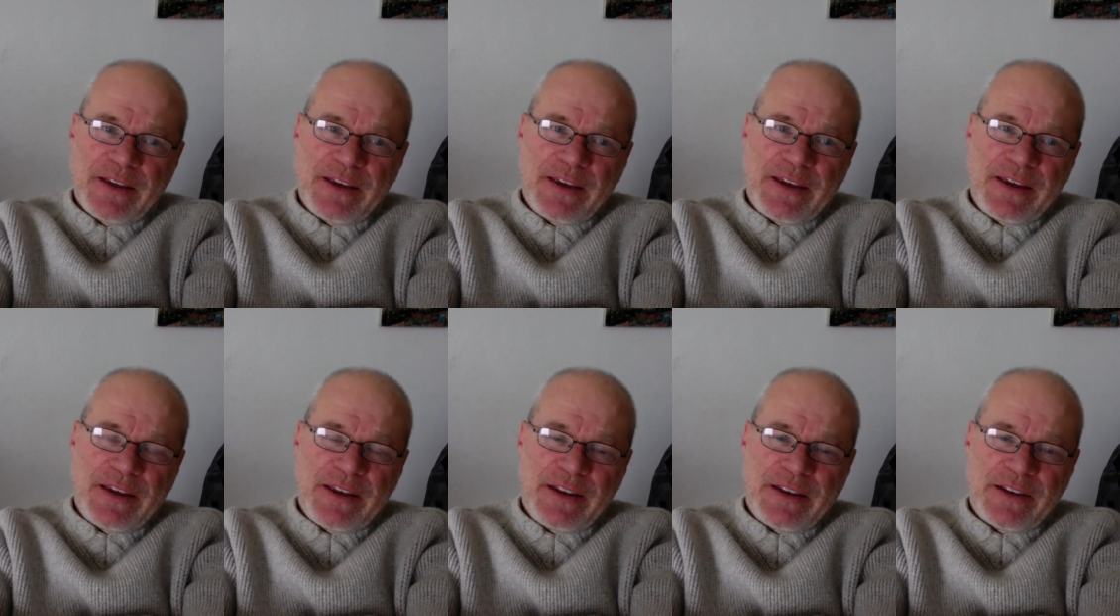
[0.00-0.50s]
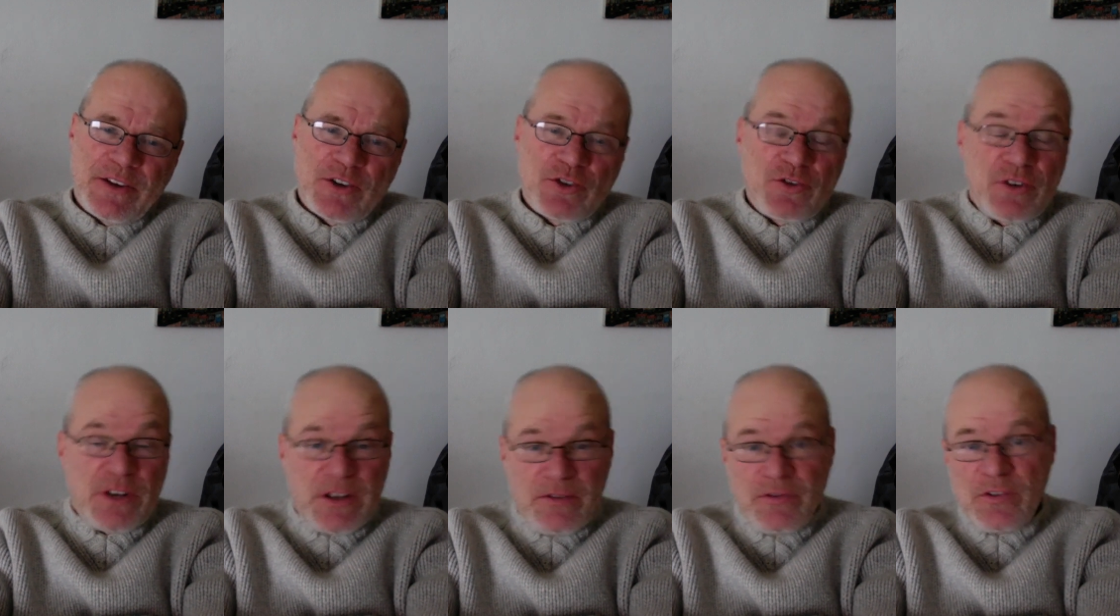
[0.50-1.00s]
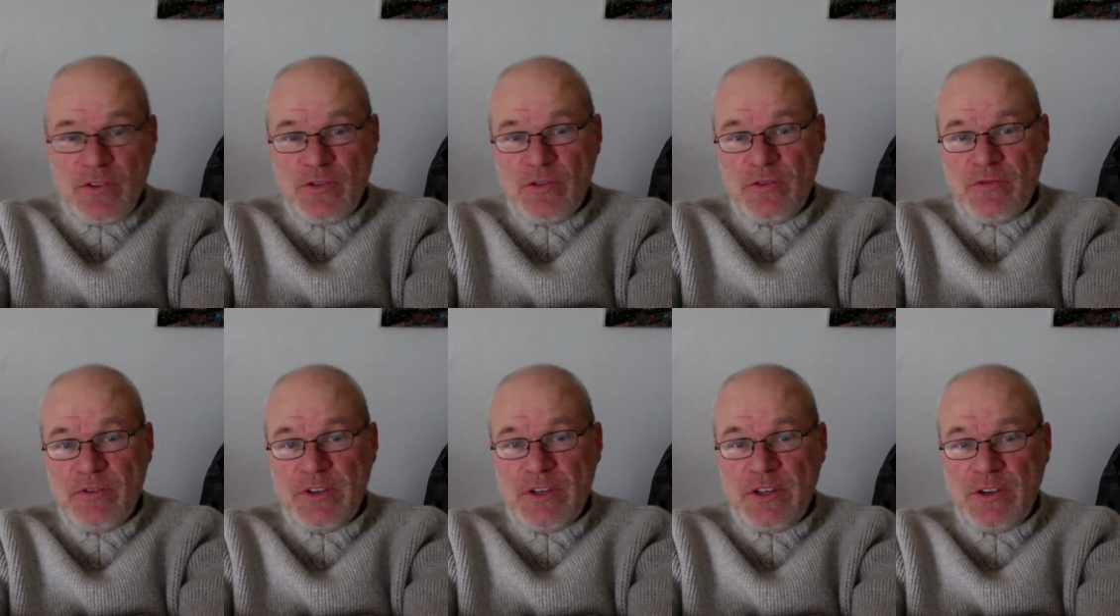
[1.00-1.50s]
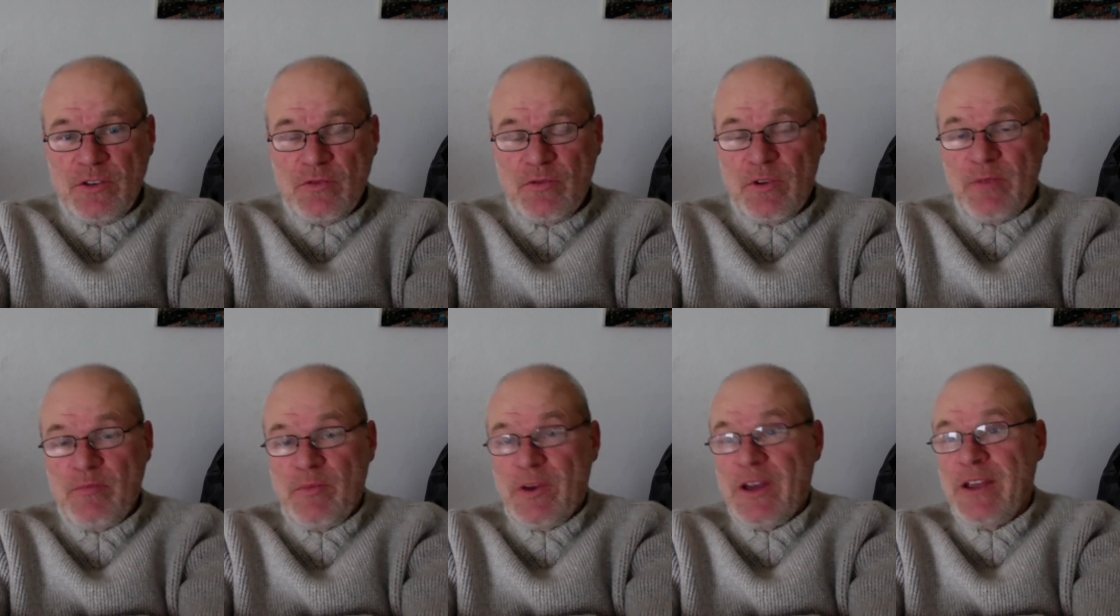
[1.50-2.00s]
And I should never do a video
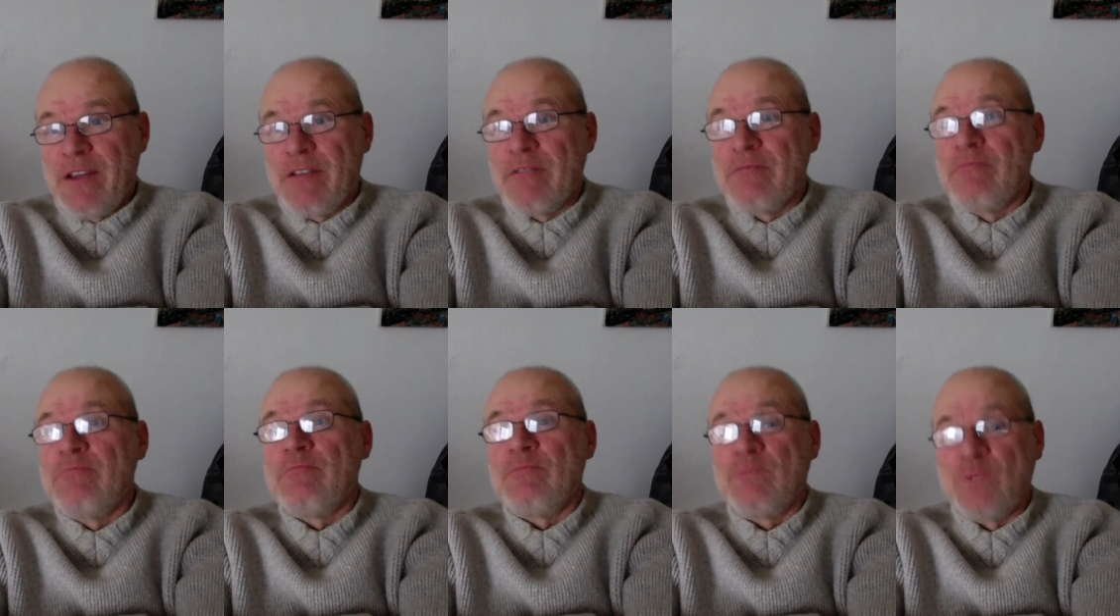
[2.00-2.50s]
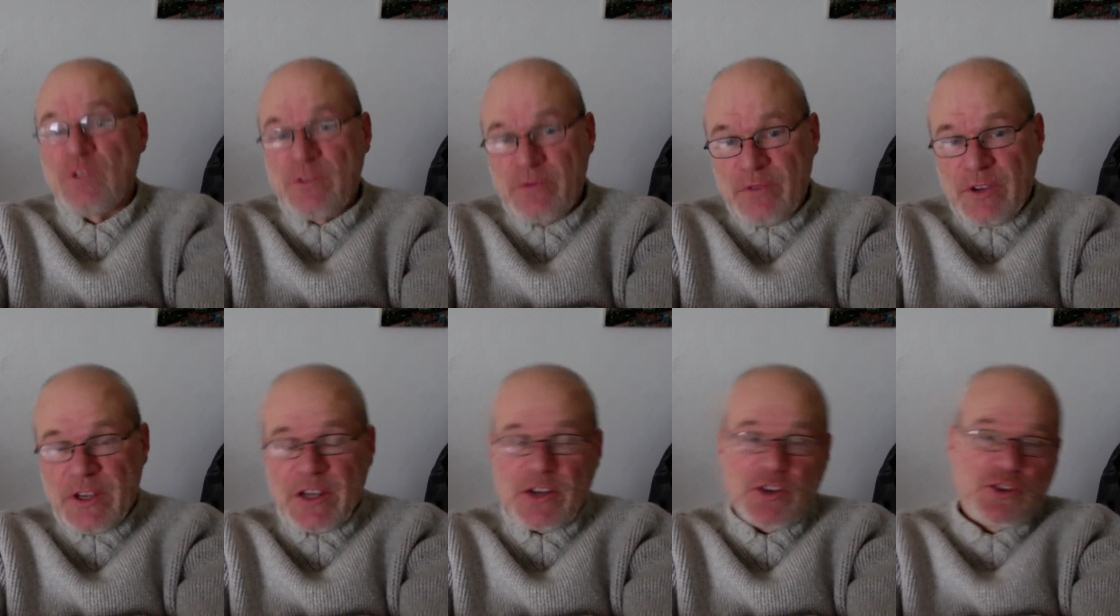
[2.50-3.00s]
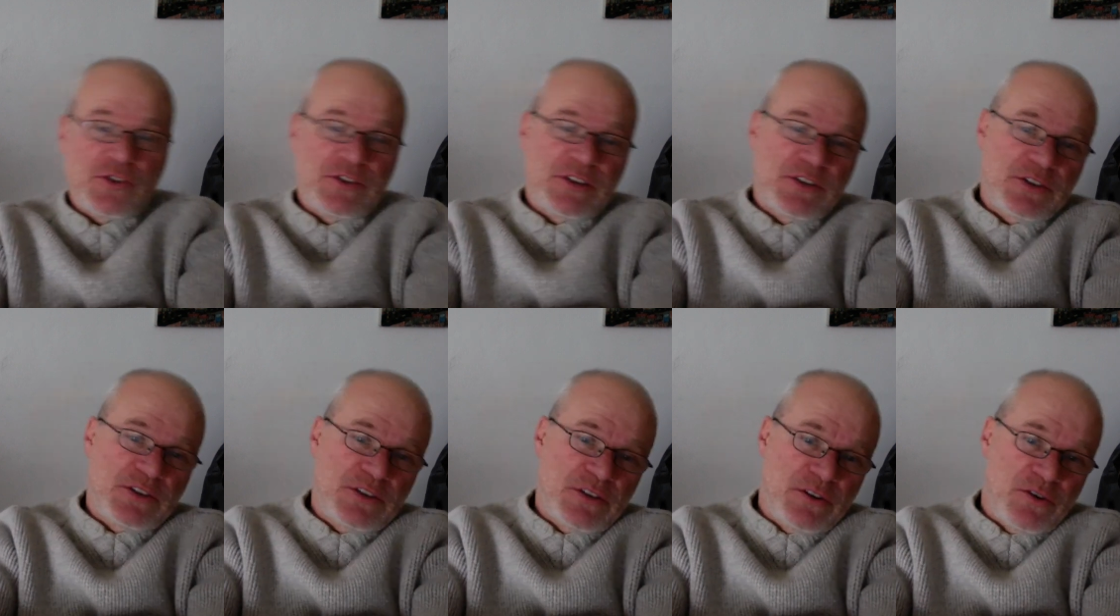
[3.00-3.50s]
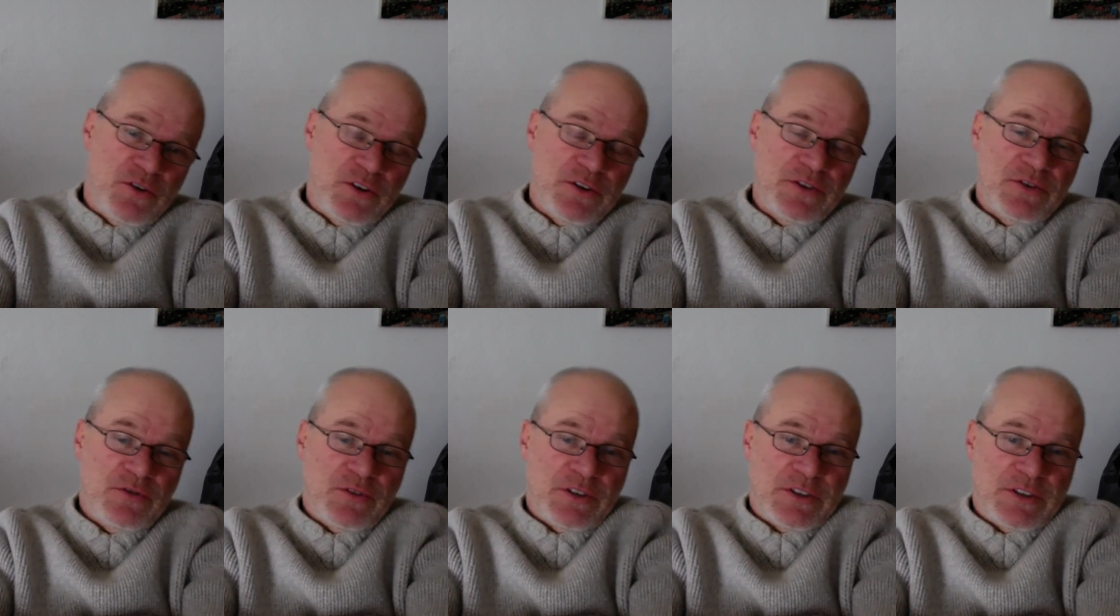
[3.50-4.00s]
when my notifications are still on,
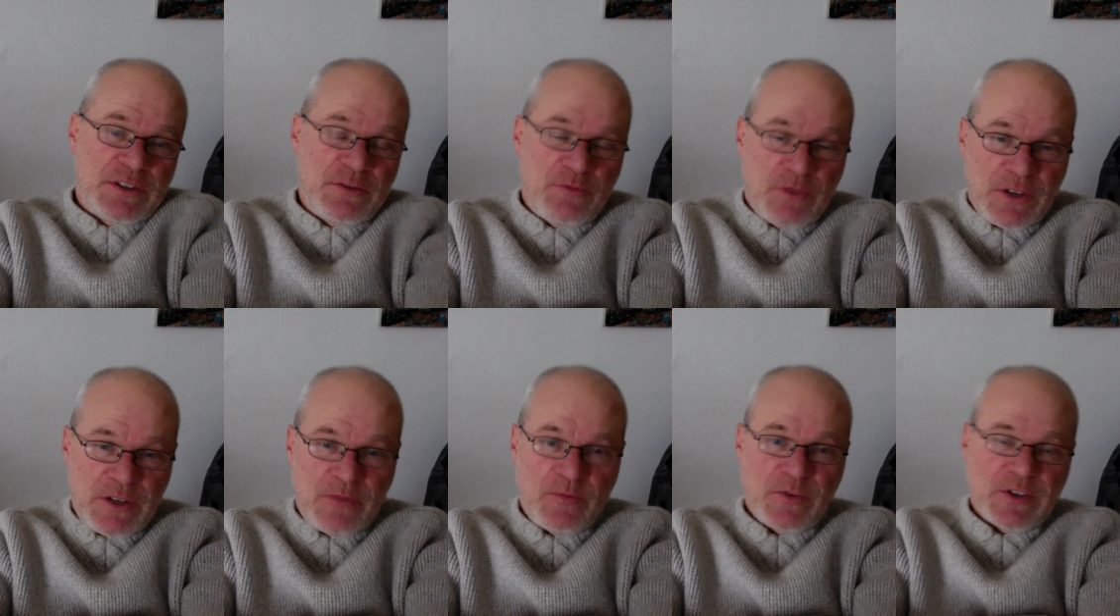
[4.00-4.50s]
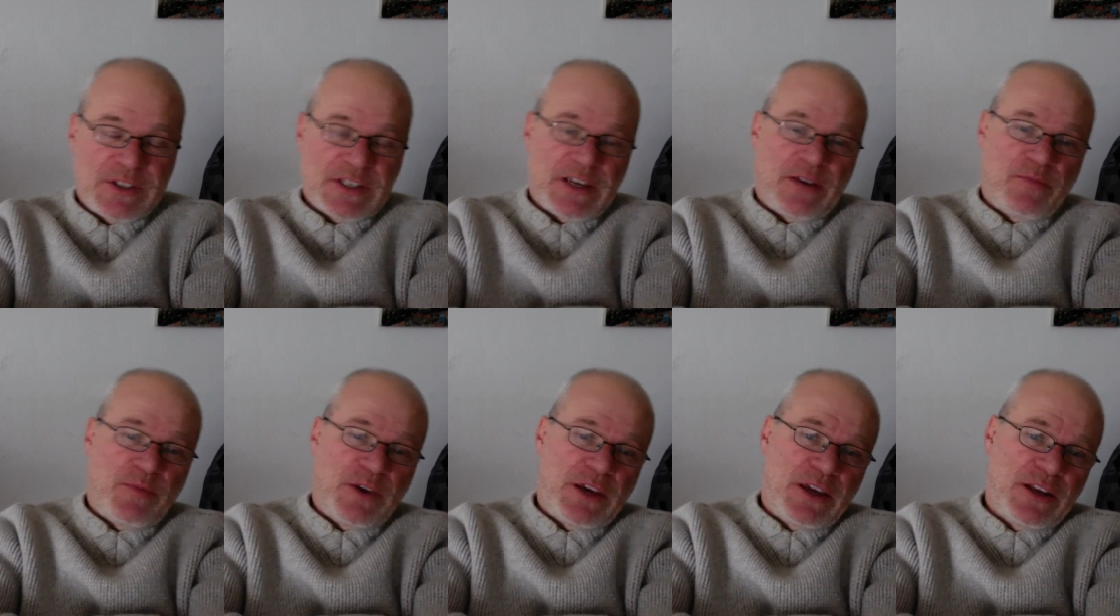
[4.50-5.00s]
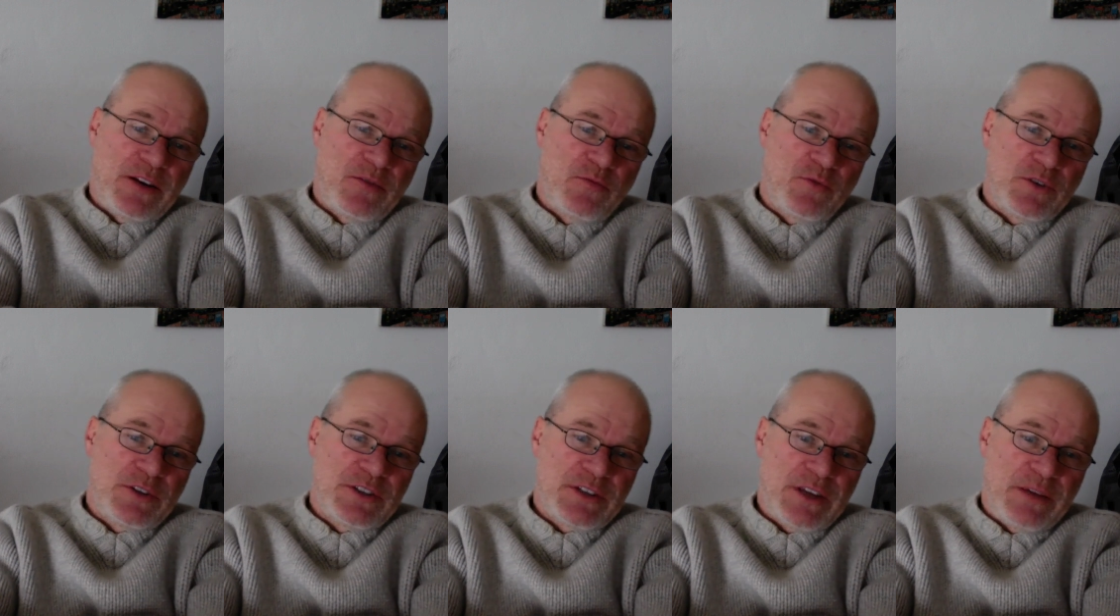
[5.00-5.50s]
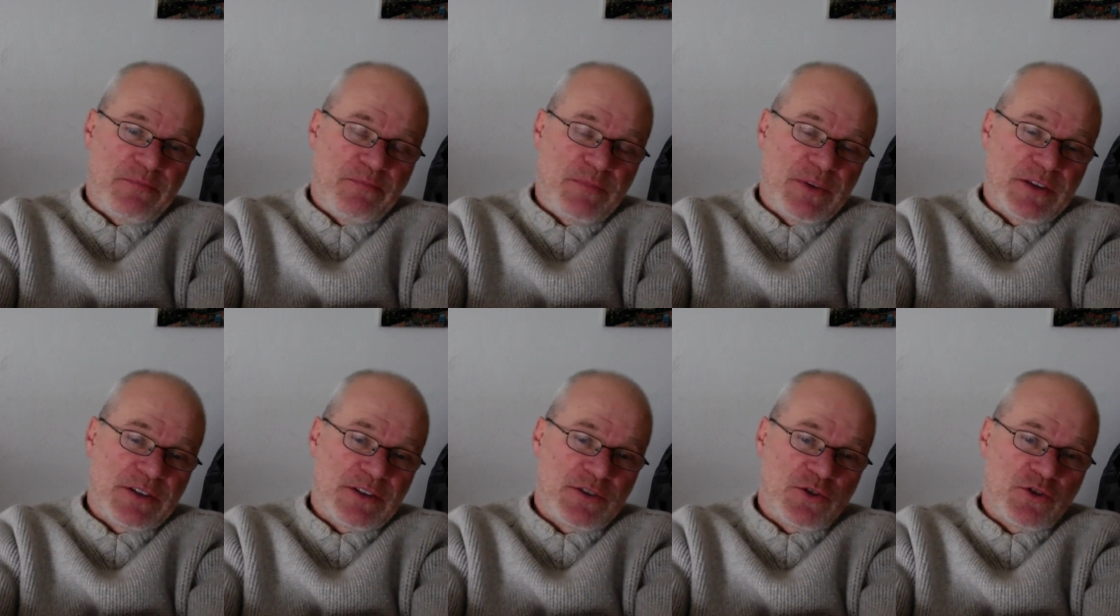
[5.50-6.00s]
so I see what emails coming in, WhatsApp
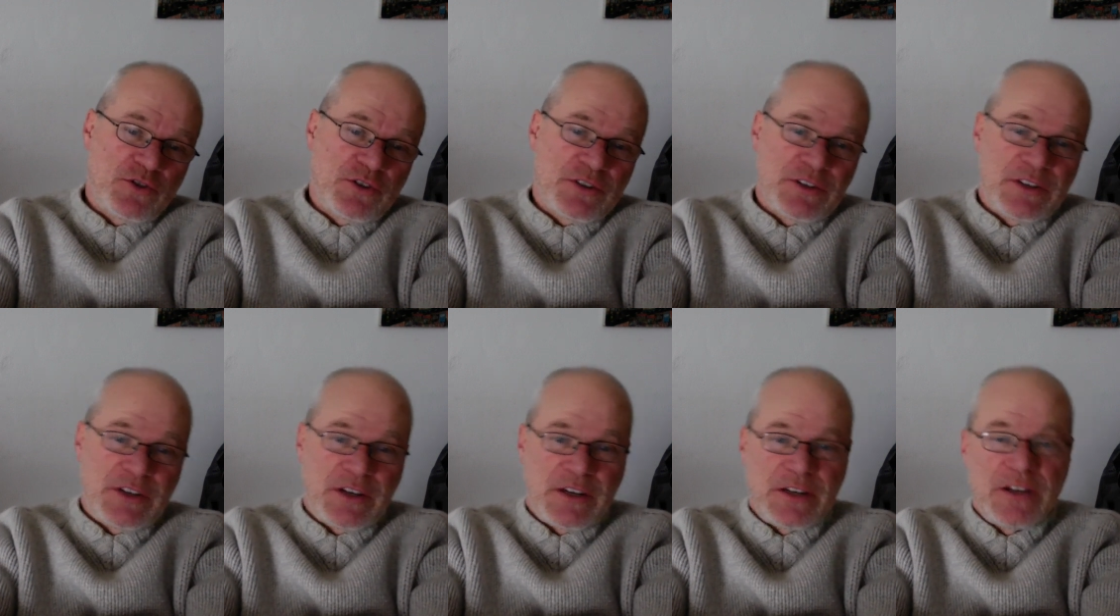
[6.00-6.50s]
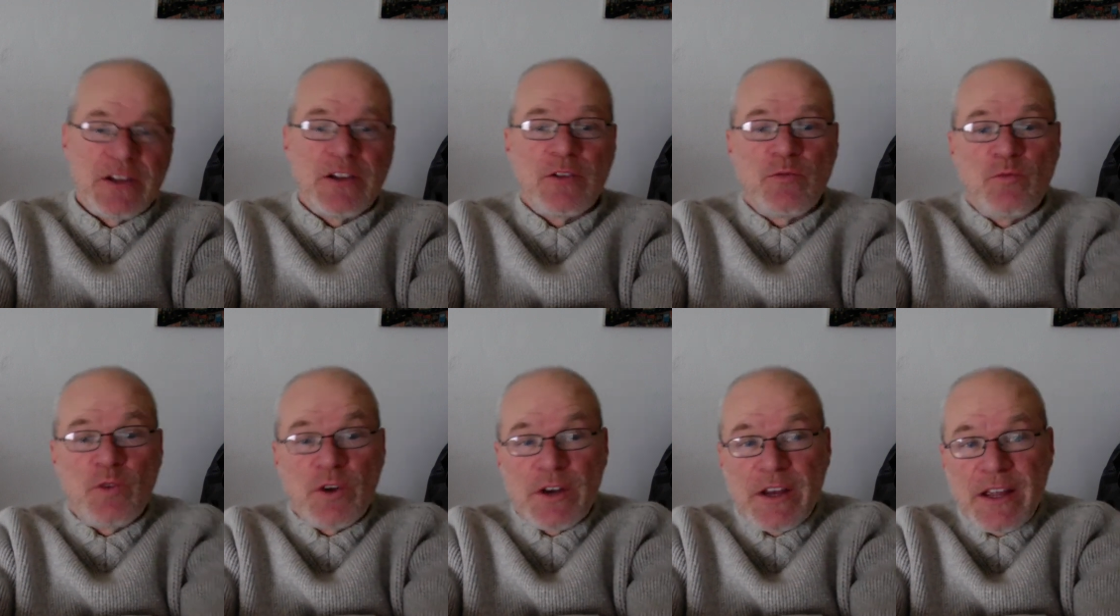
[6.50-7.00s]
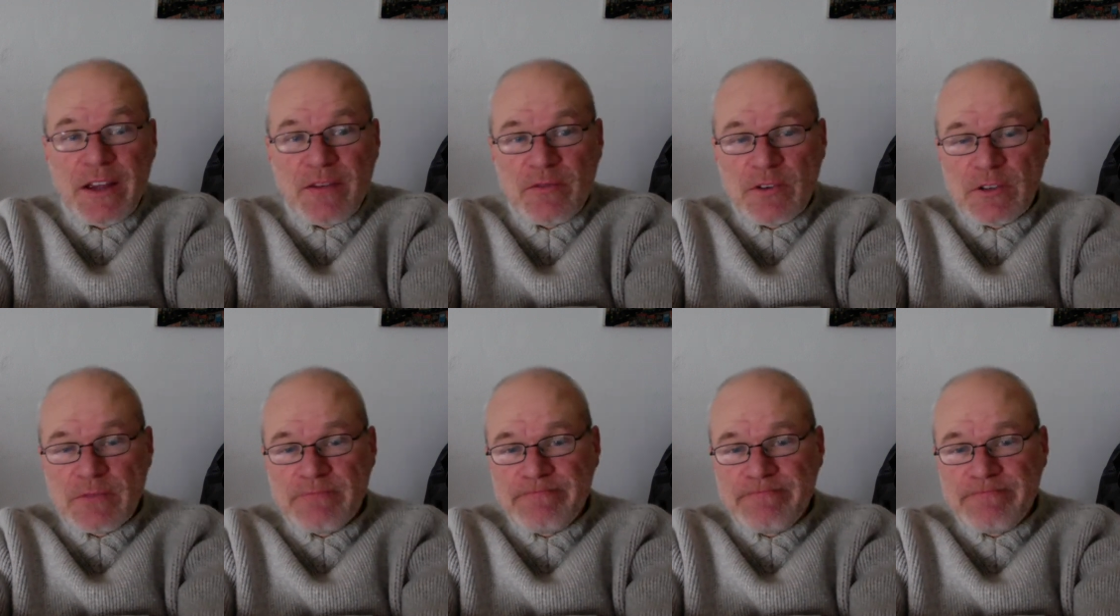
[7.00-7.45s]
messages, Signal, whatever.